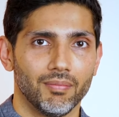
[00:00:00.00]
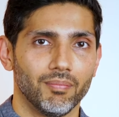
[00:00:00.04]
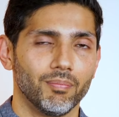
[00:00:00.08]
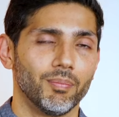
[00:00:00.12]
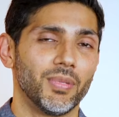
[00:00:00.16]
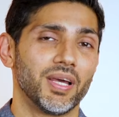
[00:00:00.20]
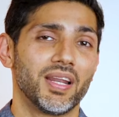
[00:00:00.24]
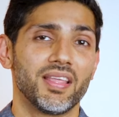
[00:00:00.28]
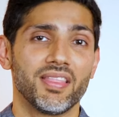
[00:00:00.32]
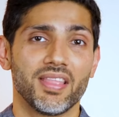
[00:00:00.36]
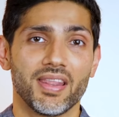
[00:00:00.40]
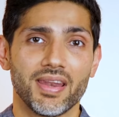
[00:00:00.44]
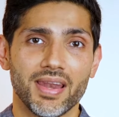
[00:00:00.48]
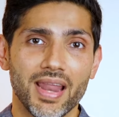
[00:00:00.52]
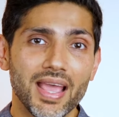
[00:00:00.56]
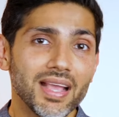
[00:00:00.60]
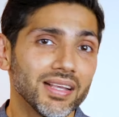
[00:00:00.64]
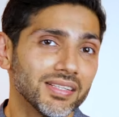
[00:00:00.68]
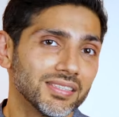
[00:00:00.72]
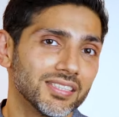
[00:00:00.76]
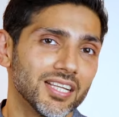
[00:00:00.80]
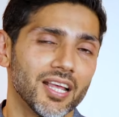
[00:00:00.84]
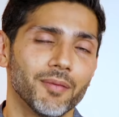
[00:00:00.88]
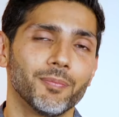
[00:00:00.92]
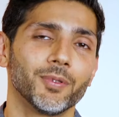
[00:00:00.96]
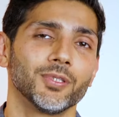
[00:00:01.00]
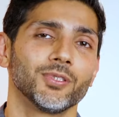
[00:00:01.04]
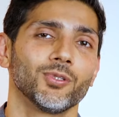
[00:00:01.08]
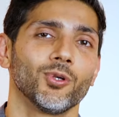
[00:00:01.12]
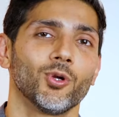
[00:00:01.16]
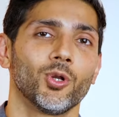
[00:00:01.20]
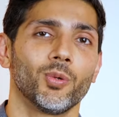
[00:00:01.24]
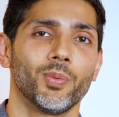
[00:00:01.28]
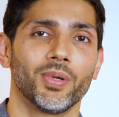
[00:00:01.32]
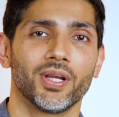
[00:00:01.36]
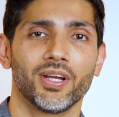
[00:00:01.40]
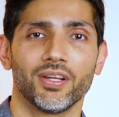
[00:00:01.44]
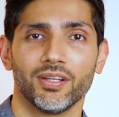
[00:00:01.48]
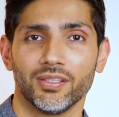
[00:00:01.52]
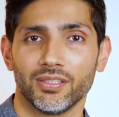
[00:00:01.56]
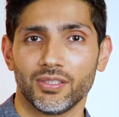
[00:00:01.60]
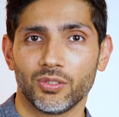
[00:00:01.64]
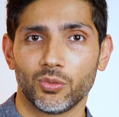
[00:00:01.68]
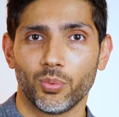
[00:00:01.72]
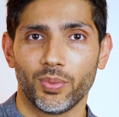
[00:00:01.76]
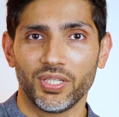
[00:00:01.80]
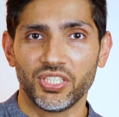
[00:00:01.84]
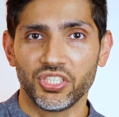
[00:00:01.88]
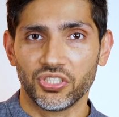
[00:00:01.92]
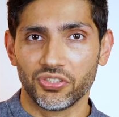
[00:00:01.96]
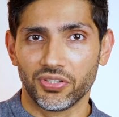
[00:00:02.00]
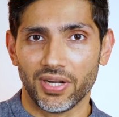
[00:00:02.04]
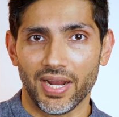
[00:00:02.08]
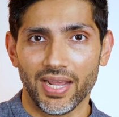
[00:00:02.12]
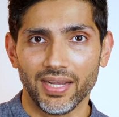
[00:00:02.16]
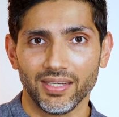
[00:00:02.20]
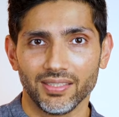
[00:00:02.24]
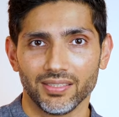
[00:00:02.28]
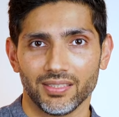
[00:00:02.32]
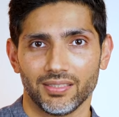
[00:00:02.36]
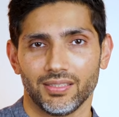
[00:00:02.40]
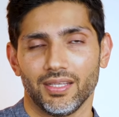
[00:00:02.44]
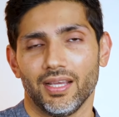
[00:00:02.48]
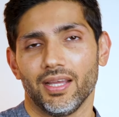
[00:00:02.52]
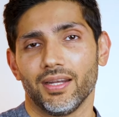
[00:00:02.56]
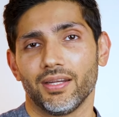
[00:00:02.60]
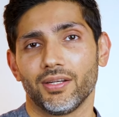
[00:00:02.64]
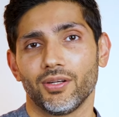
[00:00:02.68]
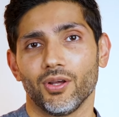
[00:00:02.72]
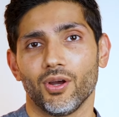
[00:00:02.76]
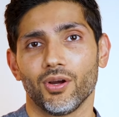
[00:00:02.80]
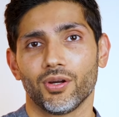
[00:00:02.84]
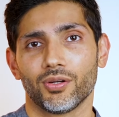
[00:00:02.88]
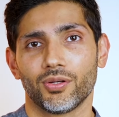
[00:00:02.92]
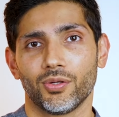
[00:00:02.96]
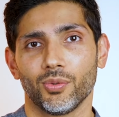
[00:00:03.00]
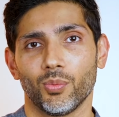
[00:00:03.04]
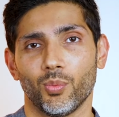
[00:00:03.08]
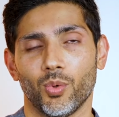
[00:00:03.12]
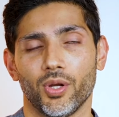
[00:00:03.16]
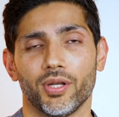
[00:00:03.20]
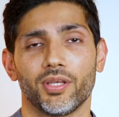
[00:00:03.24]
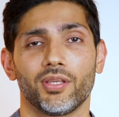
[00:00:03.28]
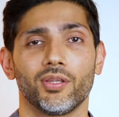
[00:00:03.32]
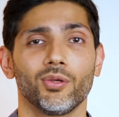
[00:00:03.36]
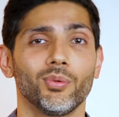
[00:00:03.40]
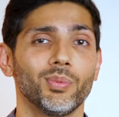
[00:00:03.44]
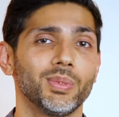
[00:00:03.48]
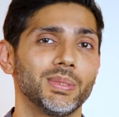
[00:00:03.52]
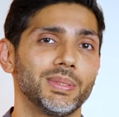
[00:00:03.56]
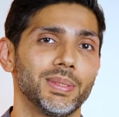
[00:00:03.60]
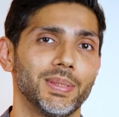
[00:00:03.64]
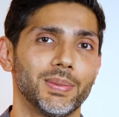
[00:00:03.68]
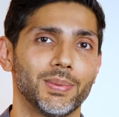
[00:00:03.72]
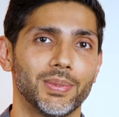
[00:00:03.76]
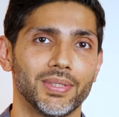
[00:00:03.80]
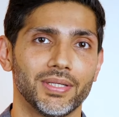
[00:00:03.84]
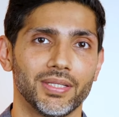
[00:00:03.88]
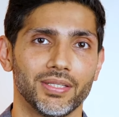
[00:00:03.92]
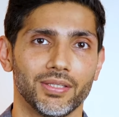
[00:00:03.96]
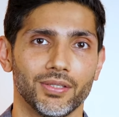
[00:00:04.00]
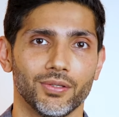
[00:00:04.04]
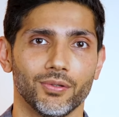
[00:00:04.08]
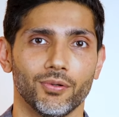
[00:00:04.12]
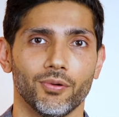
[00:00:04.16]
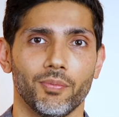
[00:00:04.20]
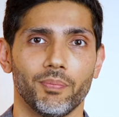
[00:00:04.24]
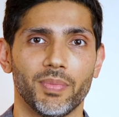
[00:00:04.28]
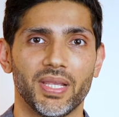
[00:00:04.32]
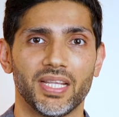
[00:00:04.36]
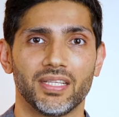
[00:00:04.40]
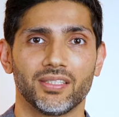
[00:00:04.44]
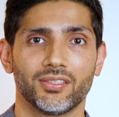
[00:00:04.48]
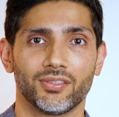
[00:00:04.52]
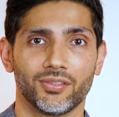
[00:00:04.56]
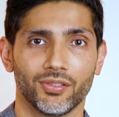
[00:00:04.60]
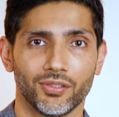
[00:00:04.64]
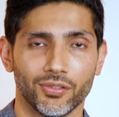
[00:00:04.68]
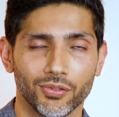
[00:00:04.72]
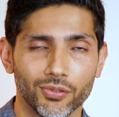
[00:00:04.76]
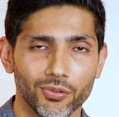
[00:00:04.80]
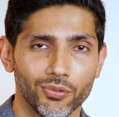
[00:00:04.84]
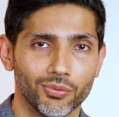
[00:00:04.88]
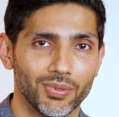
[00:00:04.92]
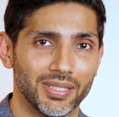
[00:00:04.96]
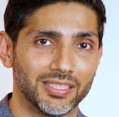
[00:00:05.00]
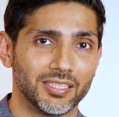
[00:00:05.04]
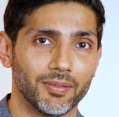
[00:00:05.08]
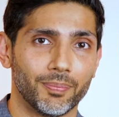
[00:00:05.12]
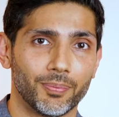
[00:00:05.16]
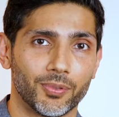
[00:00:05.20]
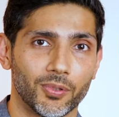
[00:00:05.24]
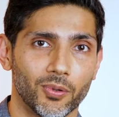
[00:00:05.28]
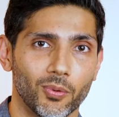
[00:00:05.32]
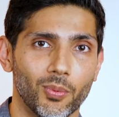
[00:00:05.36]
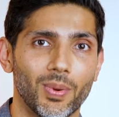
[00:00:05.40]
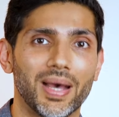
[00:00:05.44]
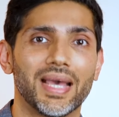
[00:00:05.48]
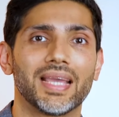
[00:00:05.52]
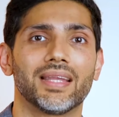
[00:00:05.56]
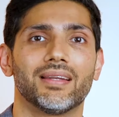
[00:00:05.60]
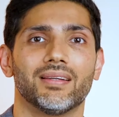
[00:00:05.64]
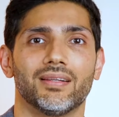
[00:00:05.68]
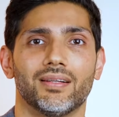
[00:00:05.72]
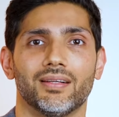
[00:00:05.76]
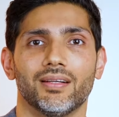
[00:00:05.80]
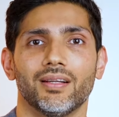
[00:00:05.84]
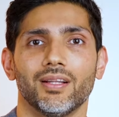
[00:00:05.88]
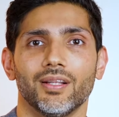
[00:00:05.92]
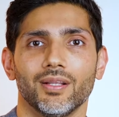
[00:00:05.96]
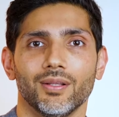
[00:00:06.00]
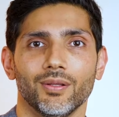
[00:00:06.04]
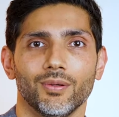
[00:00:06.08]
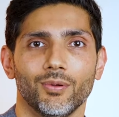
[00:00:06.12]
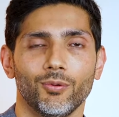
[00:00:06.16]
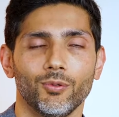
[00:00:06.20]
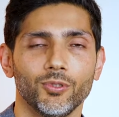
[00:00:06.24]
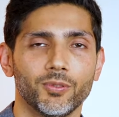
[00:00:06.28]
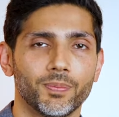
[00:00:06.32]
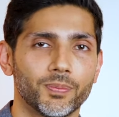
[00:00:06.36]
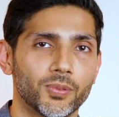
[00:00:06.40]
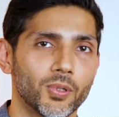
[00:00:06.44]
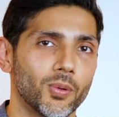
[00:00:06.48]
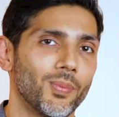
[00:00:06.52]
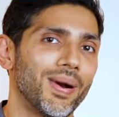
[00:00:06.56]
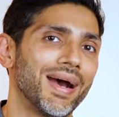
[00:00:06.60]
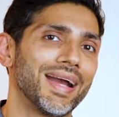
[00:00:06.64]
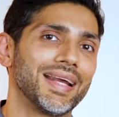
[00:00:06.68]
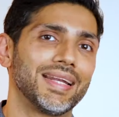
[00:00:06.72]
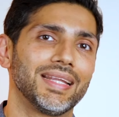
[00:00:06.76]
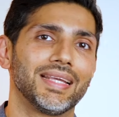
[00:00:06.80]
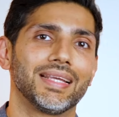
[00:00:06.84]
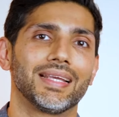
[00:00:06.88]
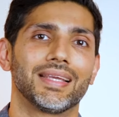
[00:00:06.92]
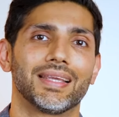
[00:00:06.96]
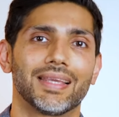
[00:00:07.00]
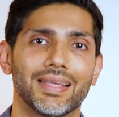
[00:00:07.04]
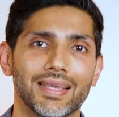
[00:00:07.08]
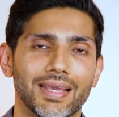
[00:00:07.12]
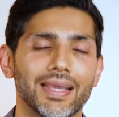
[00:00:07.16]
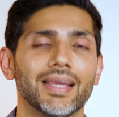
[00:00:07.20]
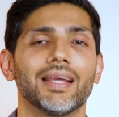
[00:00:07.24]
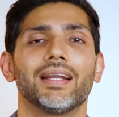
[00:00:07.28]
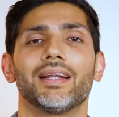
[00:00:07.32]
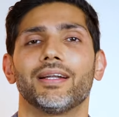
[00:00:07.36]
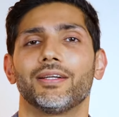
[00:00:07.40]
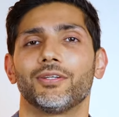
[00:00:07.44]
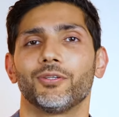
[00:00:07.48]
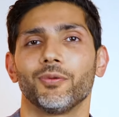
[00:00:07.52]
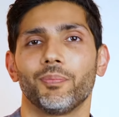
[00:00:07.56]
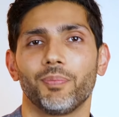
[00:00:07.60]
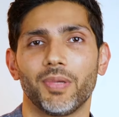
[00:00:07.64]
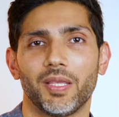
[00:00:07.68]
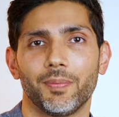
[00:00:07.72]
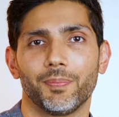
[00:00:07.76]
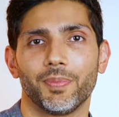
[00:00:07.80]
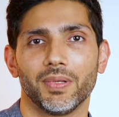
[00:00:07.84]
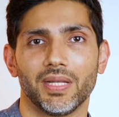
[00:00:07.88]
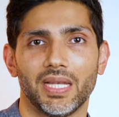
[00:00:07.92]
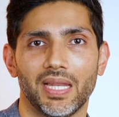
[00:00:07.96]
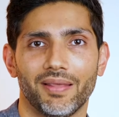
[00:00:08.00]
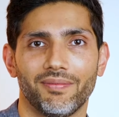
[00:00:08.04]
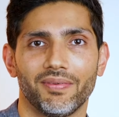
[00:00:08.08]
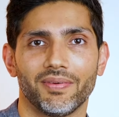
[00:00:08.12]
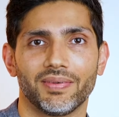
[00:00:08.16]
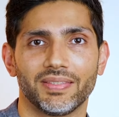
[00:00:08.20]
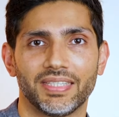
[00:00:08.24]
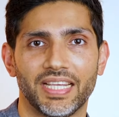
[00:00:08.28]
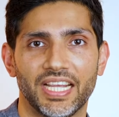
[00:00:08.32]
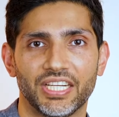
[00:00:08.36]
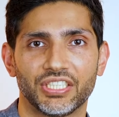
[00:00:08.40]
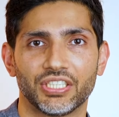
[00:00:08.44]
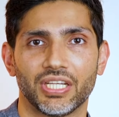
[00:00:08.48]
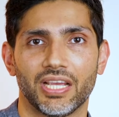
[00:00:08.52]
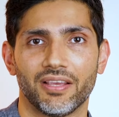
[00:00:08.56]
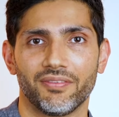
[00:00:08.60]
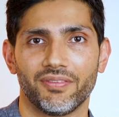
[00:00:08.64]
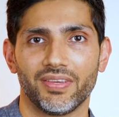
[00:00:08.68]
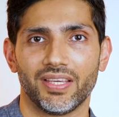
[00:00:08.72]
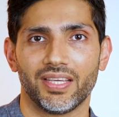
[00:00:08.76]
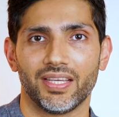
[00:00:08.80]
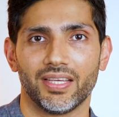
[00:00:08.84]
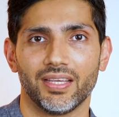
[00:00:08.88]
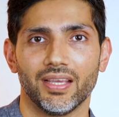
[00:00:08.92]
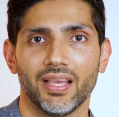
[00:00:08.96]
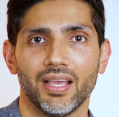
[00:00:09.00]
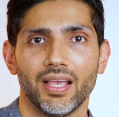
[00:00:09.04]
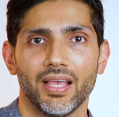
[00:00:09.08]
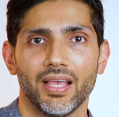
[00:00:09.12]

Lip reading: But in the next episode, we're going to switch tracks and talk to what U is equal to you means to you as a provider who's providing care to people living with HIV,